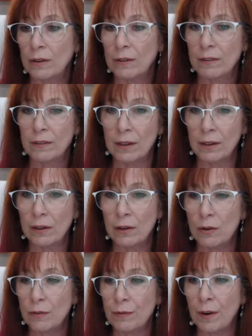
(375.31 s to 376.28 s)

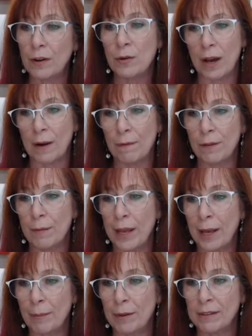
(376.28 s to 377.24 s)
So you got them from
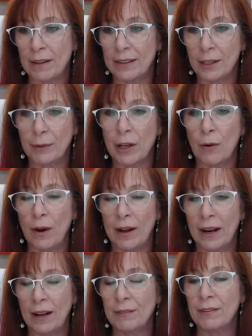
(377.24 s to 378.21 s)
Amazon. There we go. I
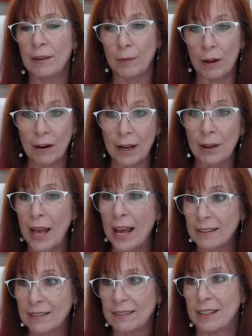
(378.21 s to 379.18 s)
have some. All right,
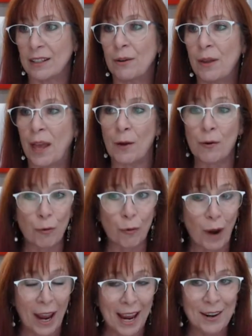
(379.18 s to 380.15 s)
excellent. Okay,
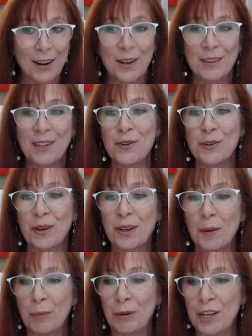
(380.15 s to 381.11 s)
great. Then you're going
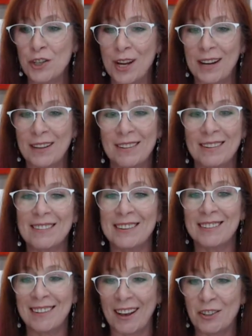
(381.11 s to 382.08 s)
to appreciate this
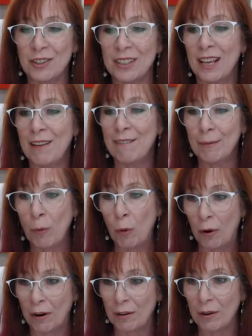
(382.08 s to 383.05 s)
discussion even
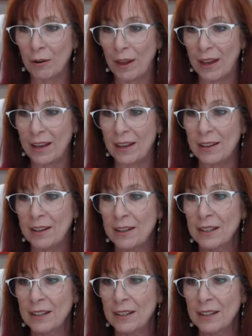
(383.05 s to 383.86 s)
more. Okay.